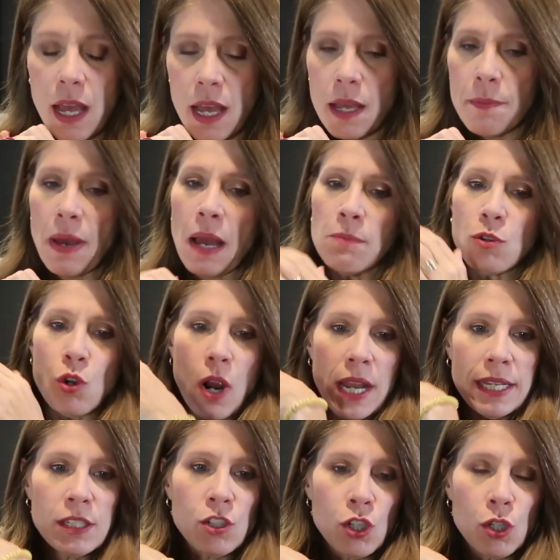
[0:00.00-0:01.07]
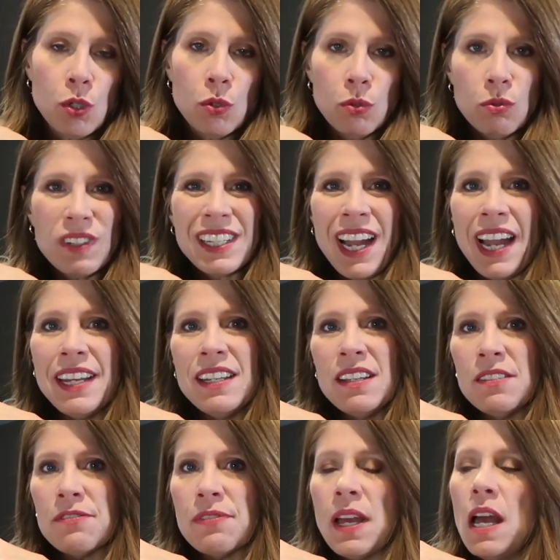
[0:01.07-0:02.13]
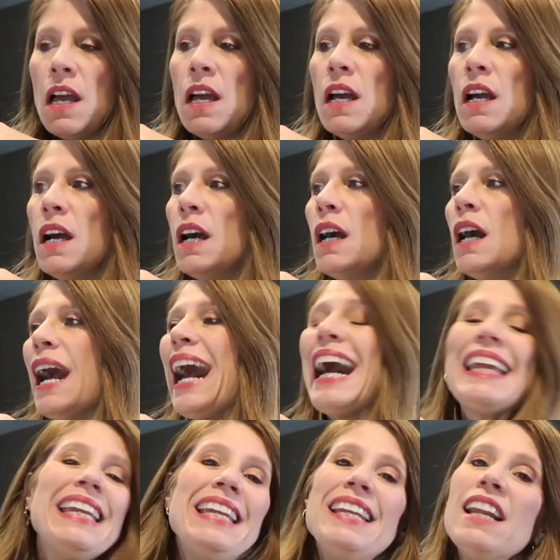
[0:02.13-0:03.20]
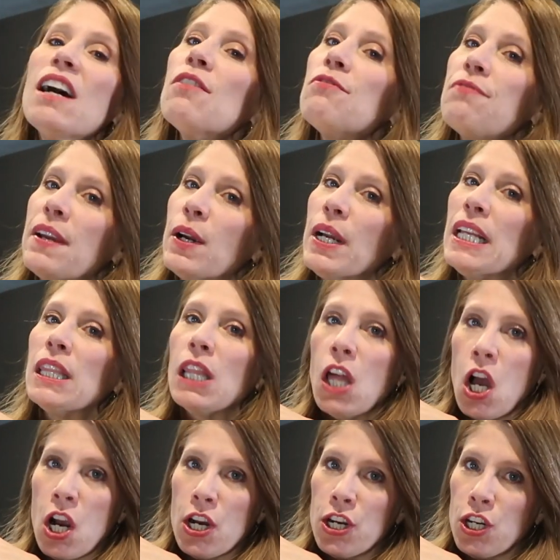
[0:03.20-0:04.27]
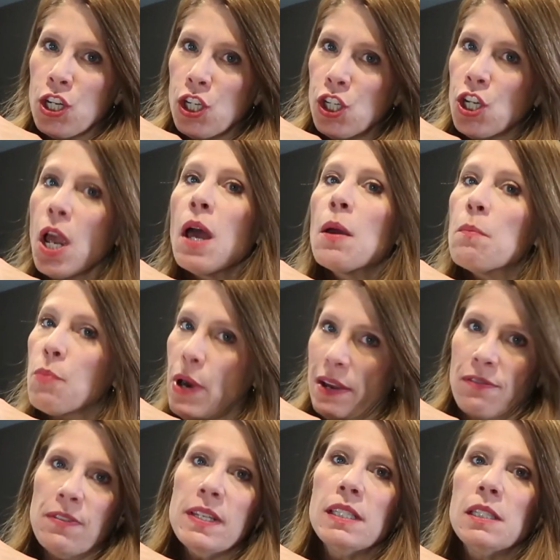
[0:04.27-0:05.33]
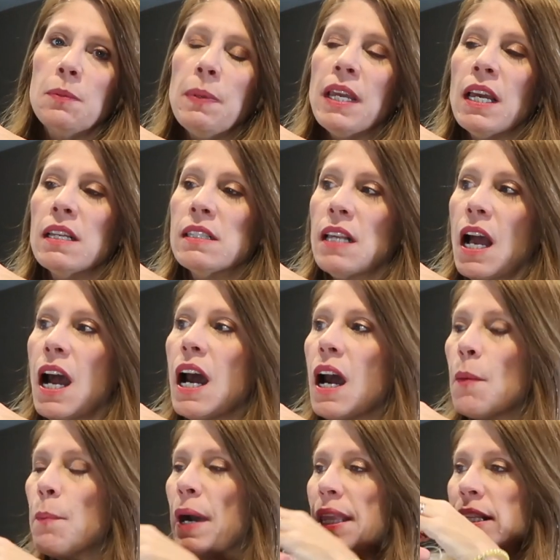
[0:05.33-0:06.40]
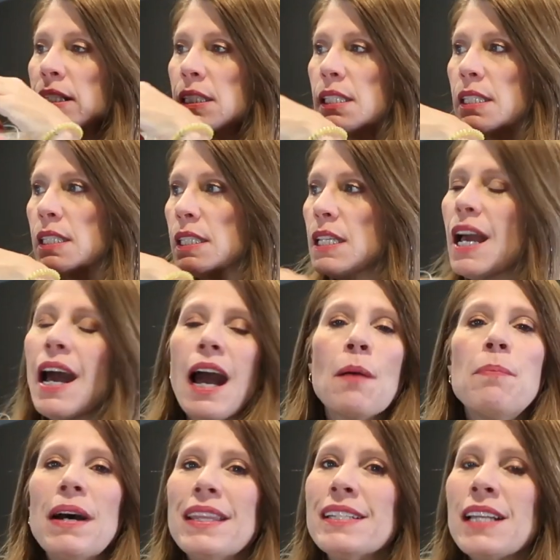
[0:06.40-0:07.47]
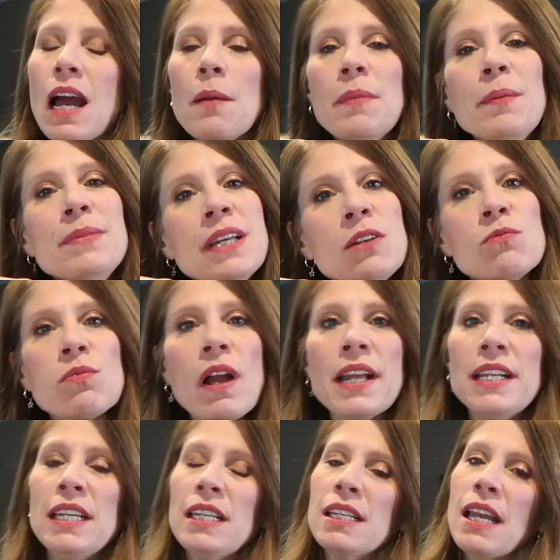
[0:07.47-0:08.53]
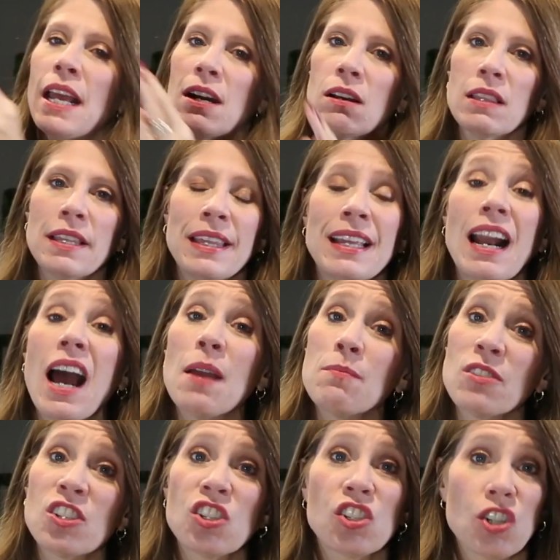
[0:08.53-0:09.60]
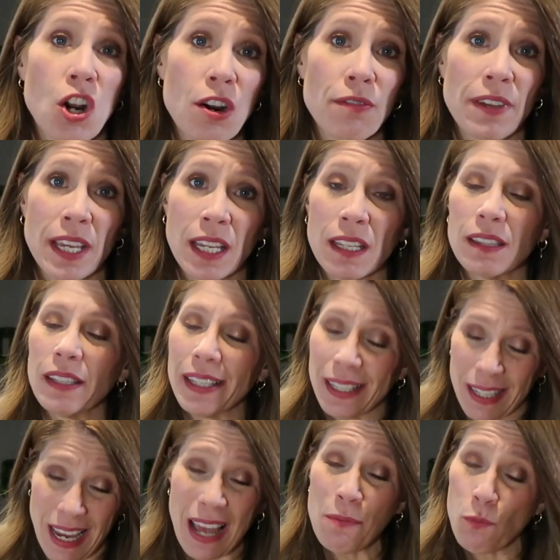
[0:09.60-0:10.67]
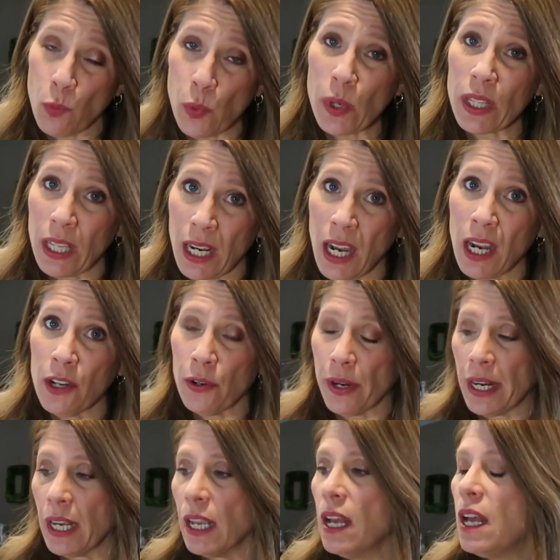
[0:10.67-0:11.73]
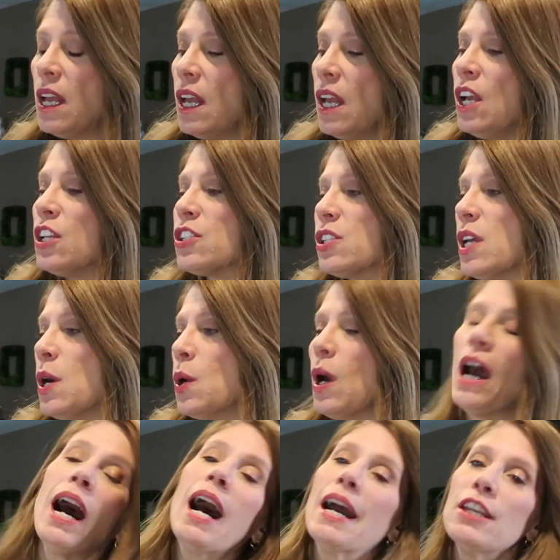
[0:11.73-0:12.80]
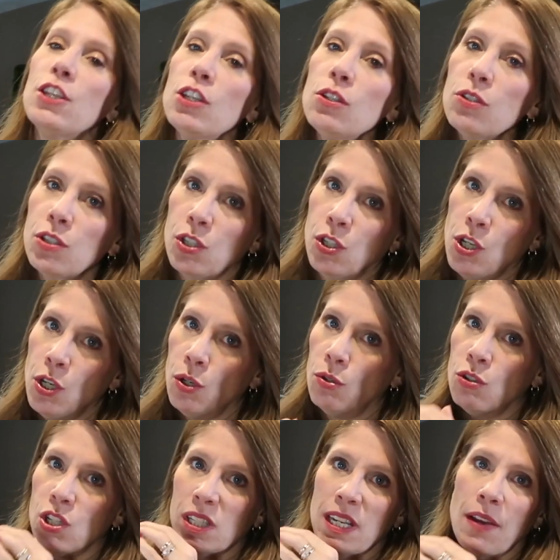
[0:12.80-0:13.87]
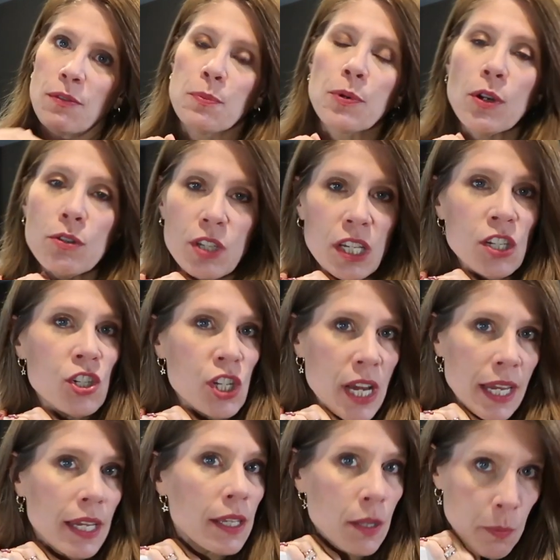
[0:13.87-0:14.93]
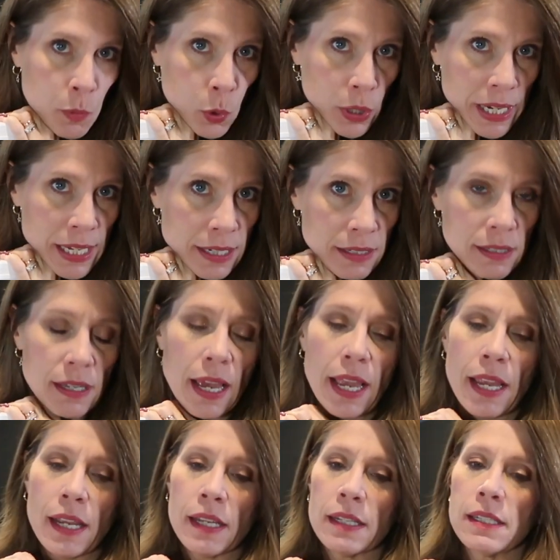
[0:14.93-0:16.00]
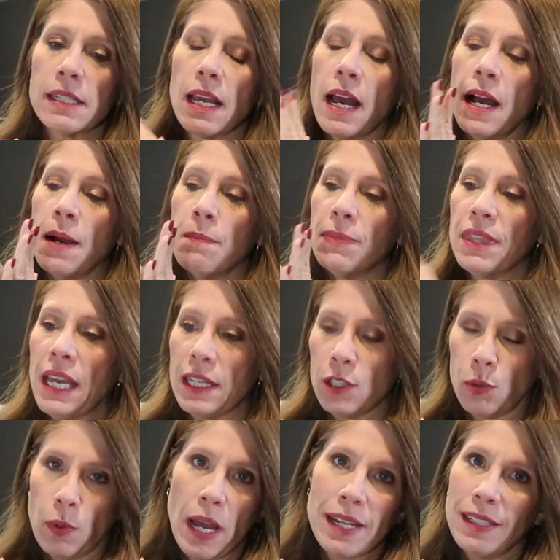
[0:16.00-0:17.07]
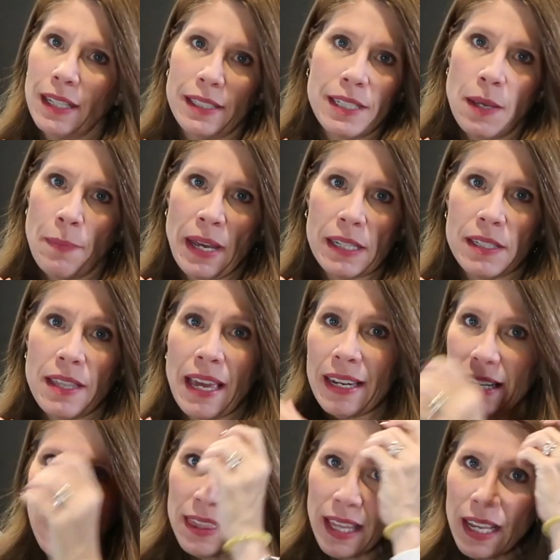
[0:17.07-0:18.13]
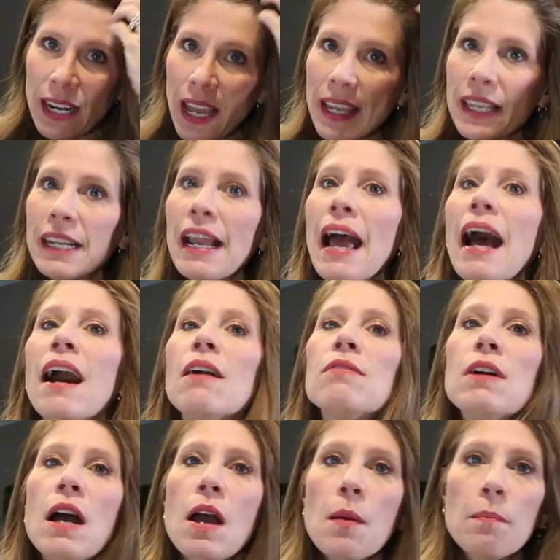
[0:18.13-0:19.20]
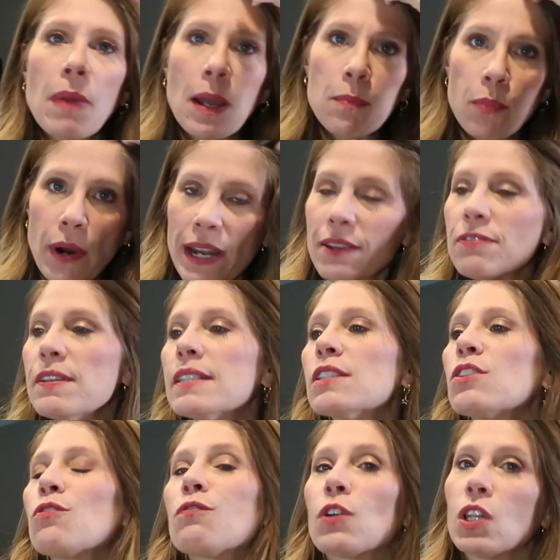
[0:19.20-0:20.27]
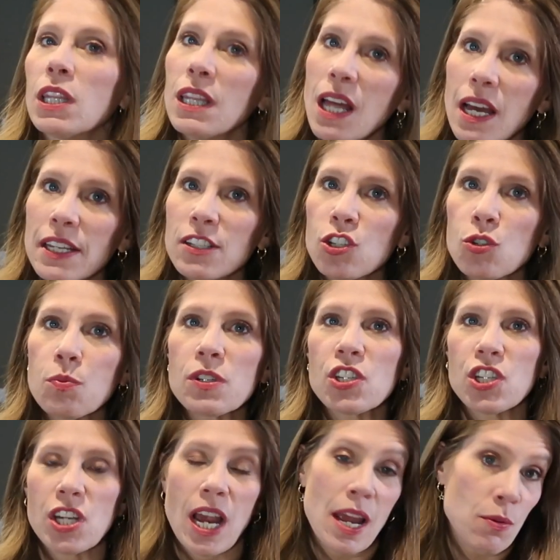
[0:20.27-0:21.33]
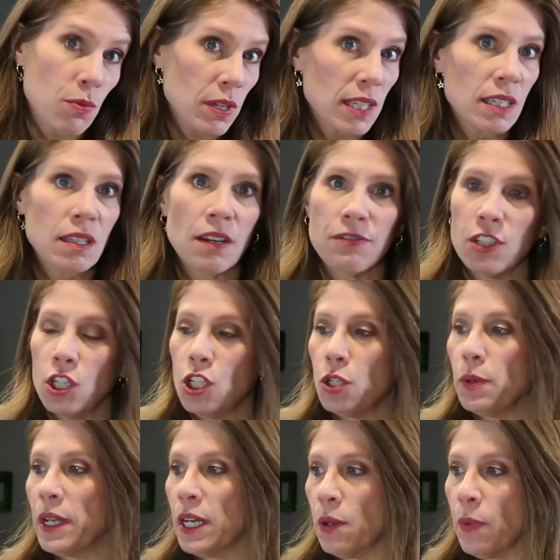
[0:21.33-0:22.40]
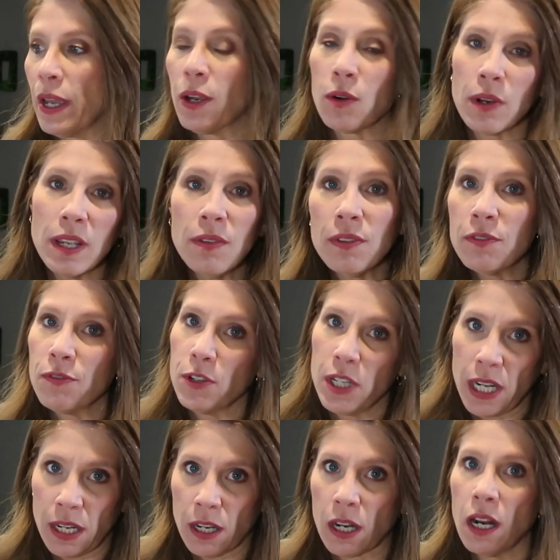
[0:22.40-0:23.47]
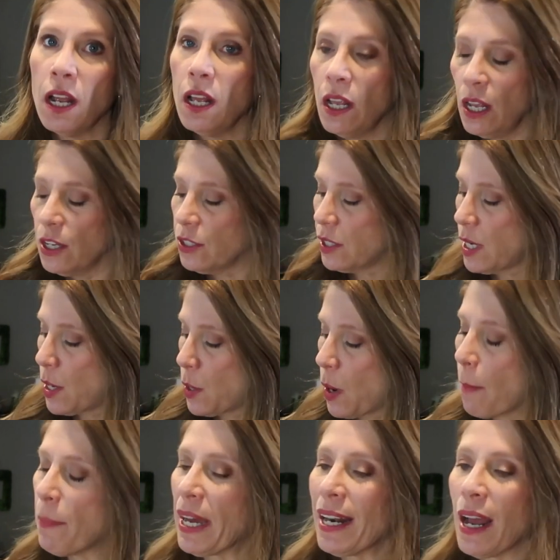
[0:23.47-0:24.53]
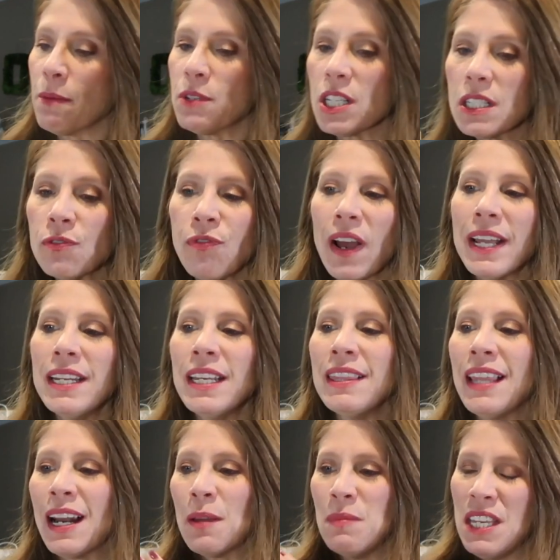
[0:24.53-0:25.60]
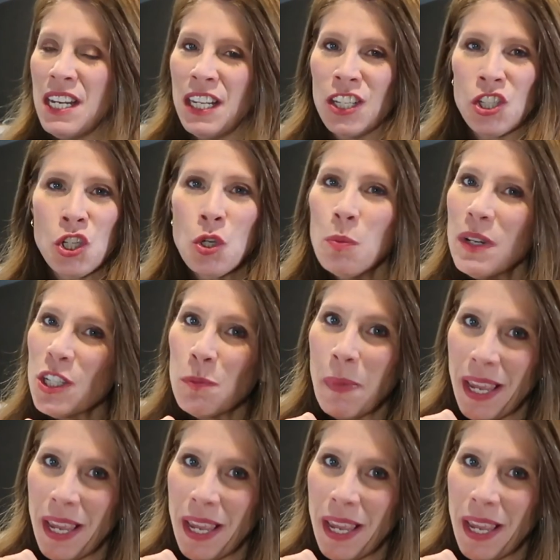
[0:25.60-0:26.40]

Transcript: Um, I'm trying to kind of, I eat a very large breakfast because by the, by the time I'm done running and all of that, I'm starving. Like, I'm really hungry. So I used to just have a protein shake in the mornings, and um, that's, I'd like to get back to that. And then I can have my breakfast for lunch, which I really love to do anyway, or even for dinner. So, but I'm just finding that I'm eating too much